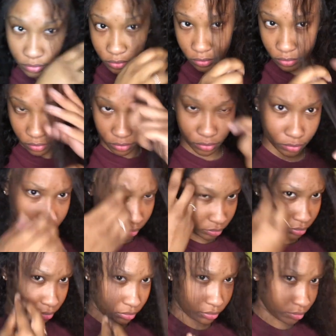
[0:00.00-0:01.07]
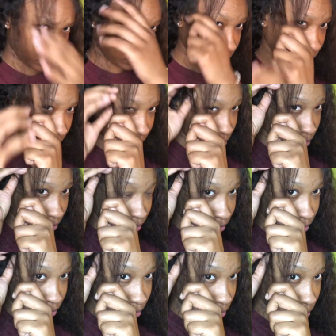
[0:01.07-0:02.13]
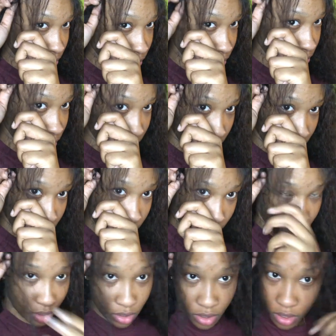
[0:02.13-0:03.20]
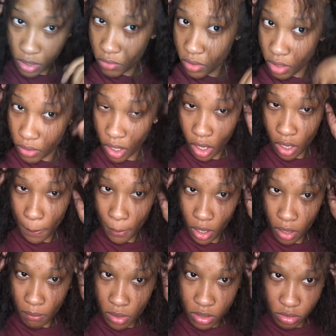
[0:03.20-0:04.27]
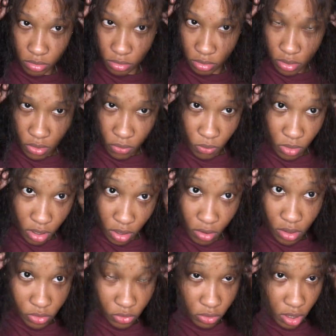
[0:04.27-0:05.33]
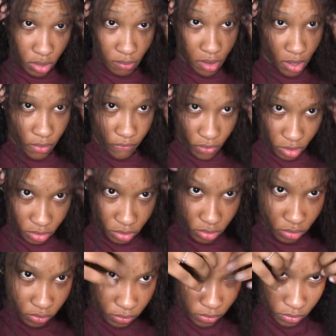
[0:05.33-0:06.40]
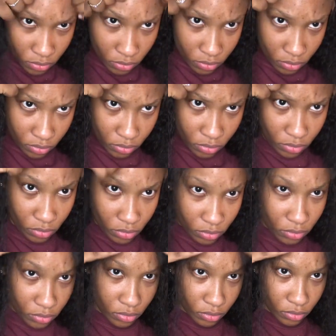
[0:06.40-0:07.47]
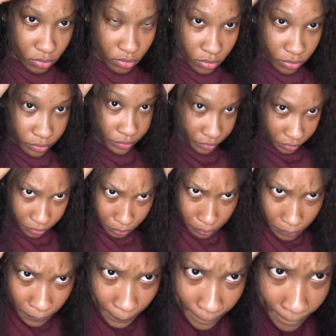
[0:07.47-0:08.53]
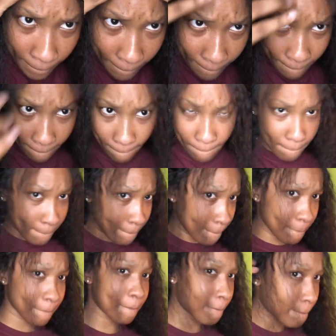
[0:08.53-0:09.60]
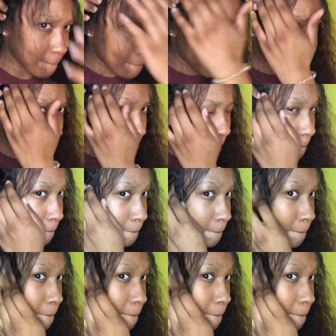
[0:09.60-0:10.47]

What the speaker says: stress on my face moving on. Yeah, I'm moving pretty quickly through this. As you can see through this, you know, the distress, it took me 30 minutes to get